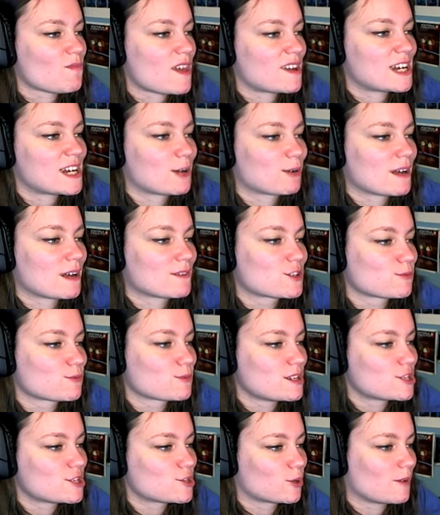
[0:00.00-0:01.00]
And now we have to
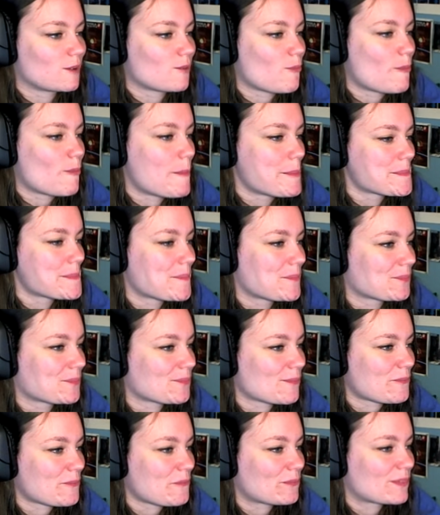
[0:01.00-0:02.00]
well, We gotta go find the room
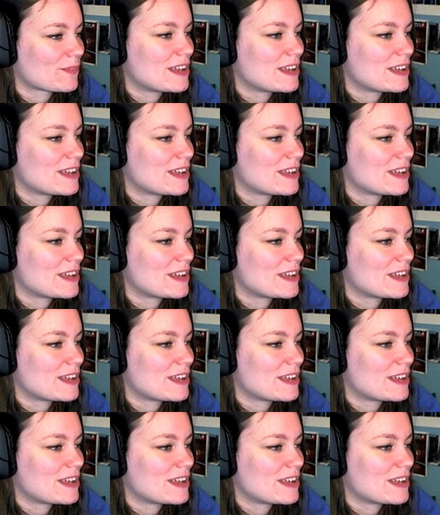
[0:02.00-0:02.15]
again.